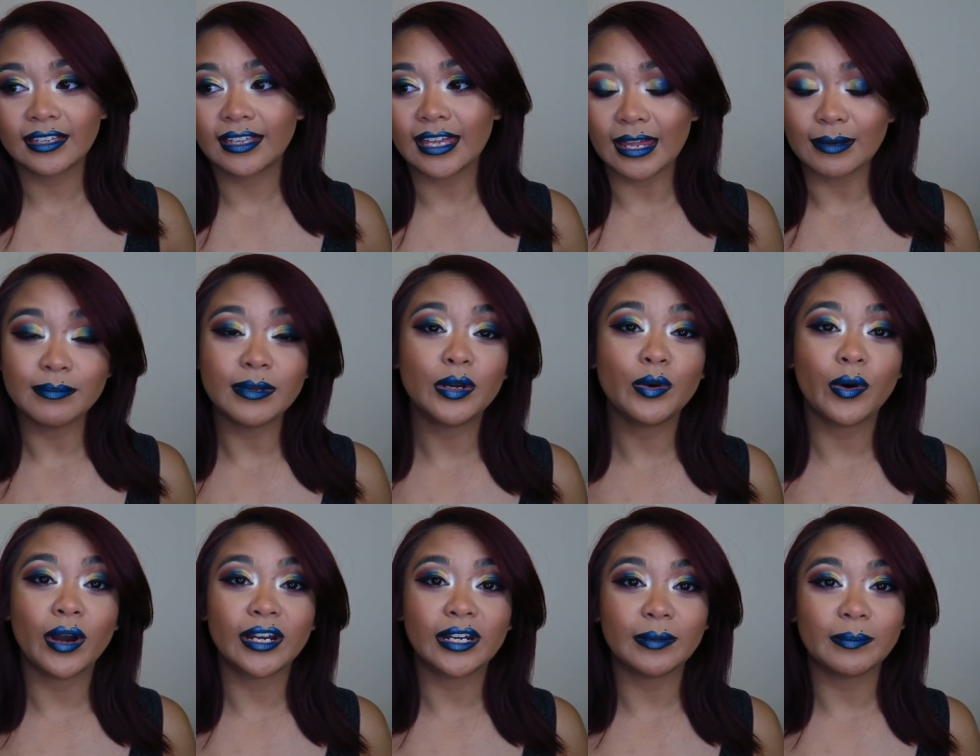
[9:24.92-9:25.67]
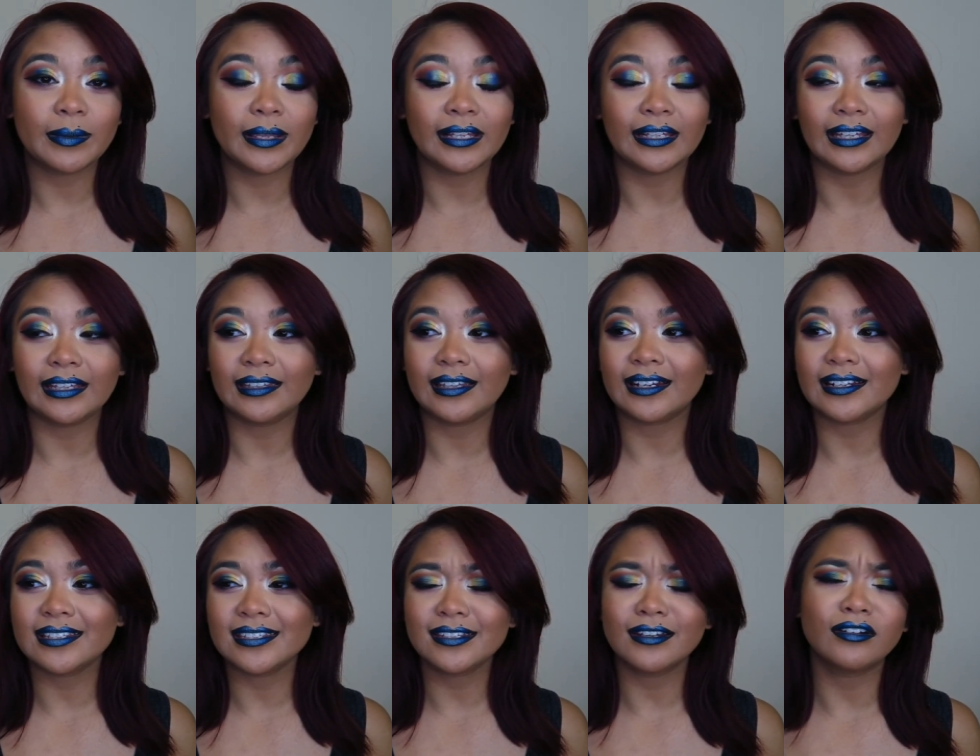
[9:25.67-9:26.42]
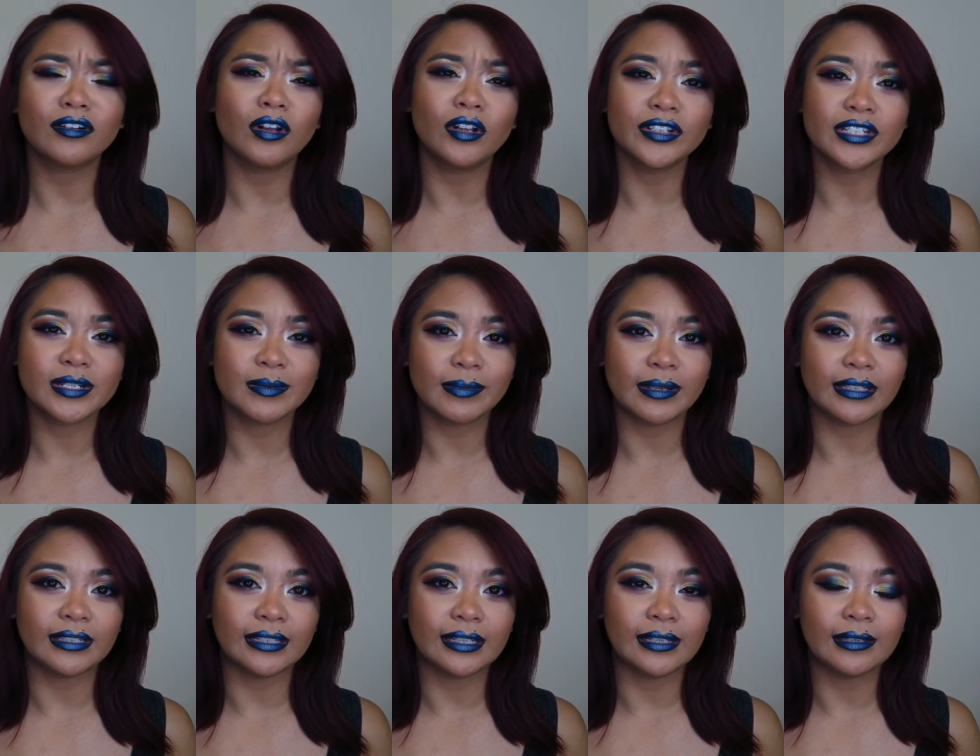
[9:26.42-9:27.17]
can be quite appealing. That is not
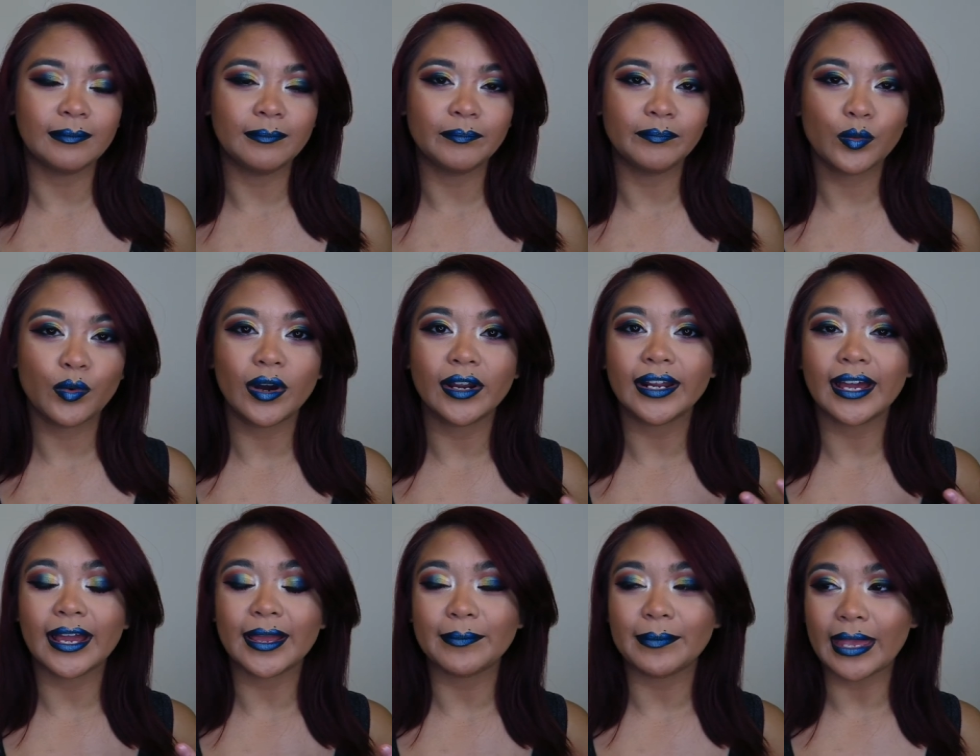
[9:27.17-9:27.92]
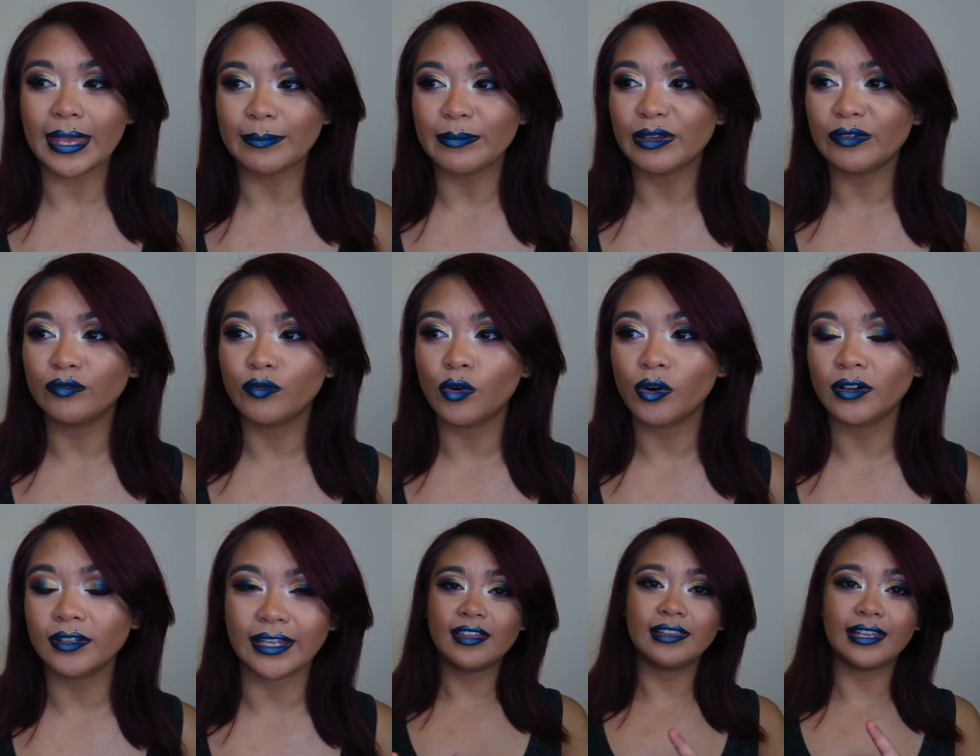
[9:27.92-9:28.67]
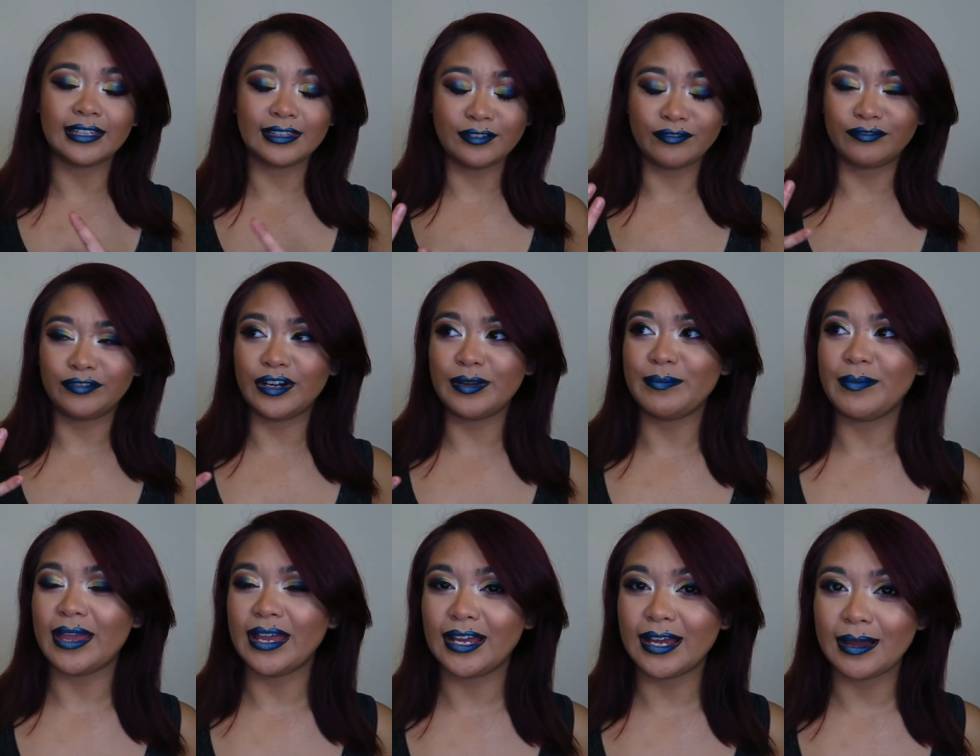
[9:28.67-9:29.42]
ultimately what I'm aiming for, like the free
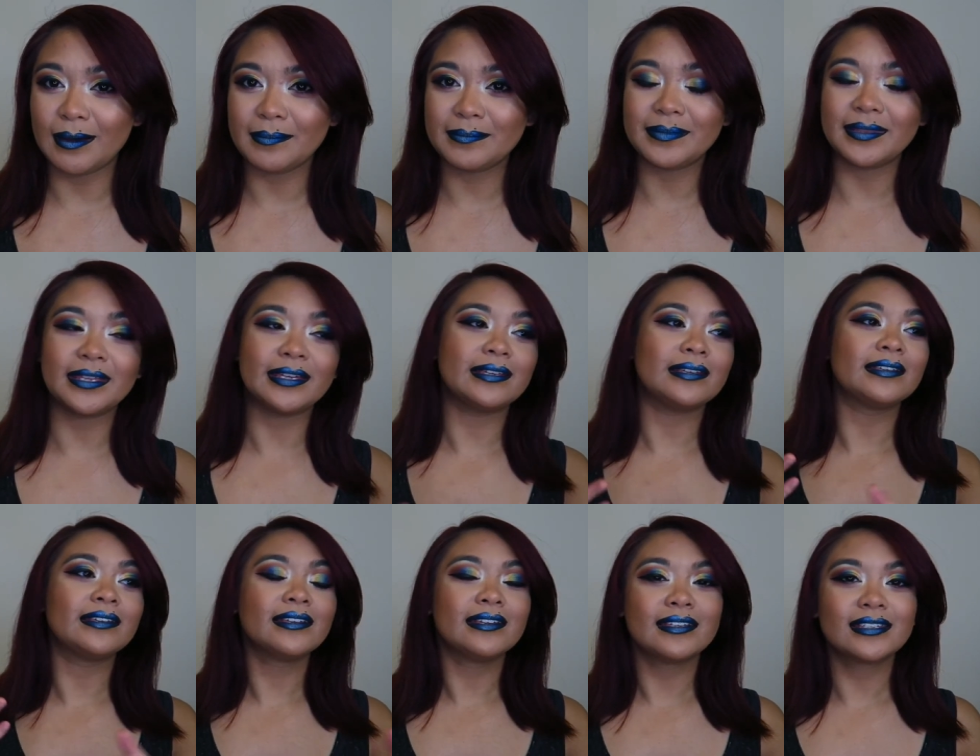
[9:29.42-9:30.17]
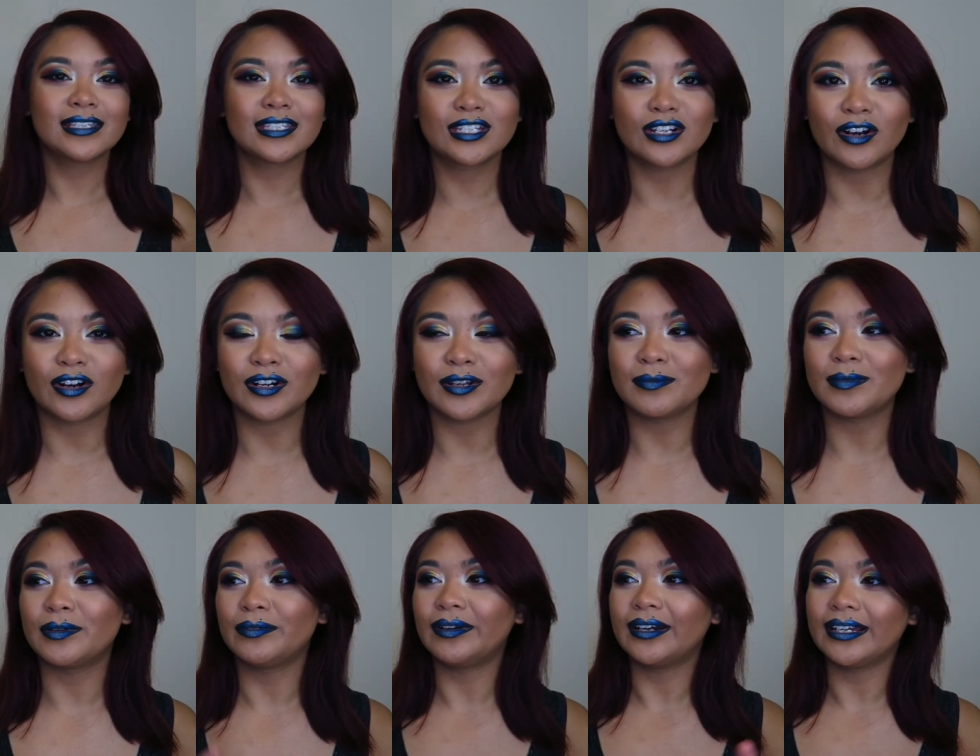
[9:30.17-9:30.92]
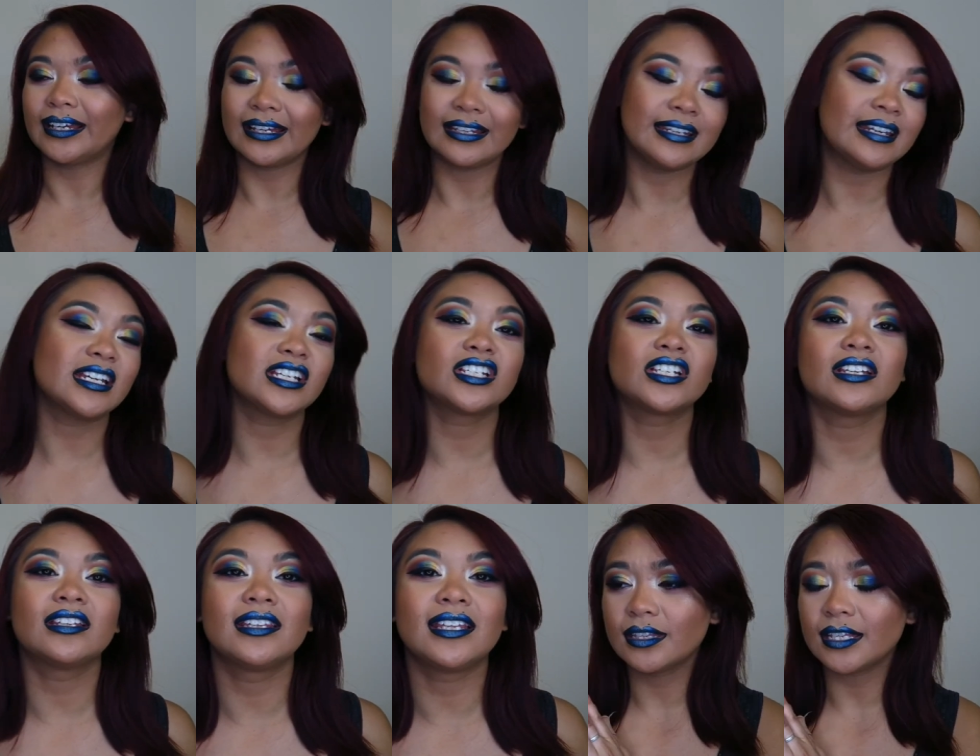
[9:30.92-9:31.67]
makeup, the stardom, the
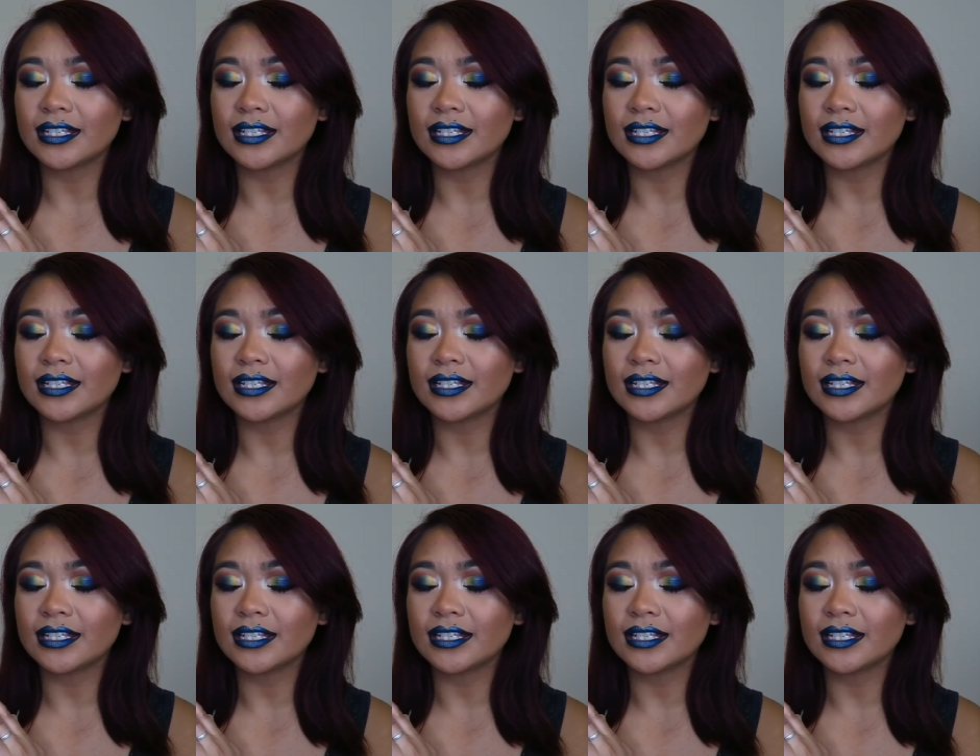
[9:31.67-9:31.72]
recognition.